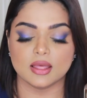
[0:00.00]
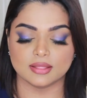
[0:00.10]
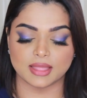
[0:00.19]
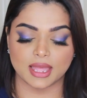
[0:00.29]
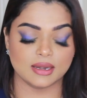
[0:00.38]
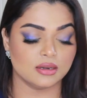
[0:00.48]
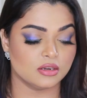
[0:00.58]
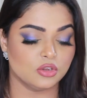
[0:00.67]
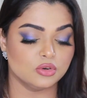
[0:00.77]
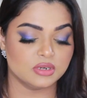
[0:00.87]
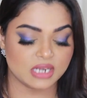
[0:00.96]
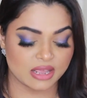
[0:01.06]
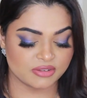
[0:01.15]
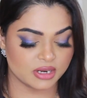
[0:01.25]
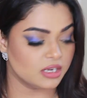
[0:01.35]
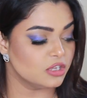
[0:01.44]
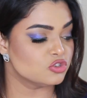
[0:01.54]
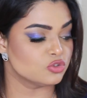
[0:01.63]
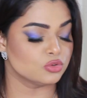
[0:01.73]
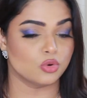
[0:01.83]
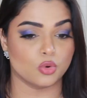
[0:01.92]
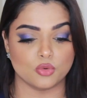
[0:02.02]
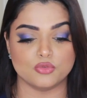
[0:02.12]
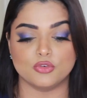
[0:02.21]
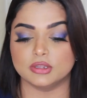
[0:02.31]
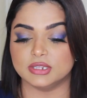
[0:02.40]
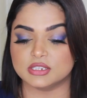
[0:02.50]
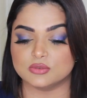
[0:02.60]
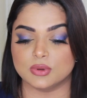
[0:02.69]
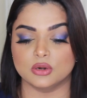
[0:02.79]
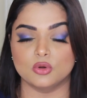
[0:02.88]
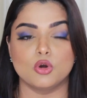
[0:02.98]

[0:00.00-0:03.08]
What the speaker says: Then you definitely should go for this one.